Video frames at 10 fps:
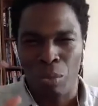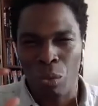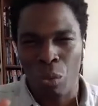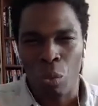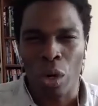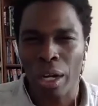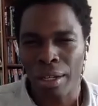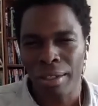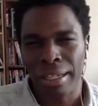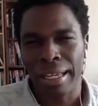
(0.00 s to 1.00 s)
work
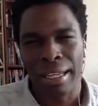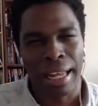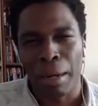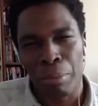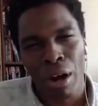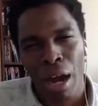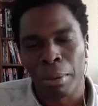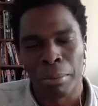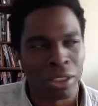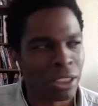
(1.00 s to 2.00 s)
like a
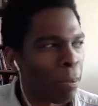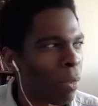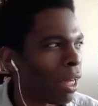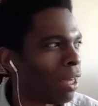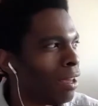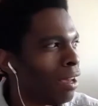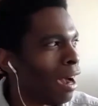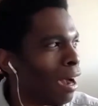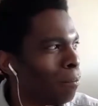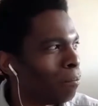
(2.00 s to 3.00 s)
problem or something.
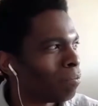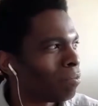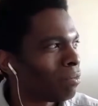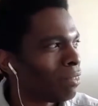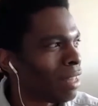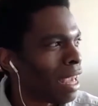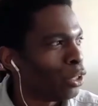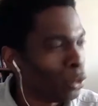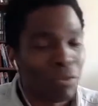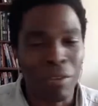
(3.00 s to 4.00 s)
And
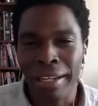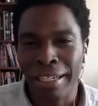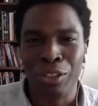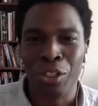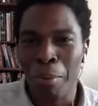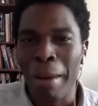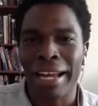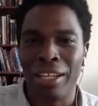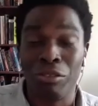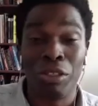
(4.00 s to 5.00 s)
you'll find that you go back
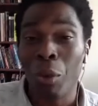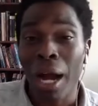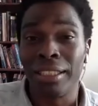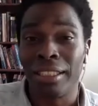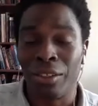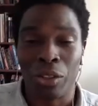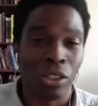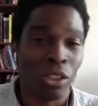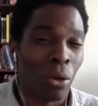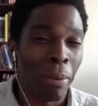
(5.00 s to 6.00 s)
and you rewatch it, or you
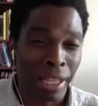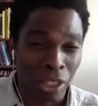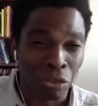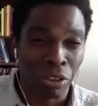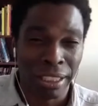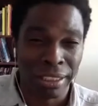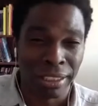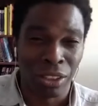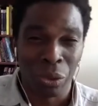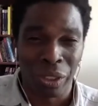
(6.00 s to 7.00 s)
go back and you
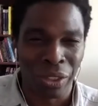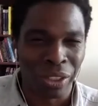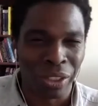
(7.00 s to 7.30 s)
re-listen to it, or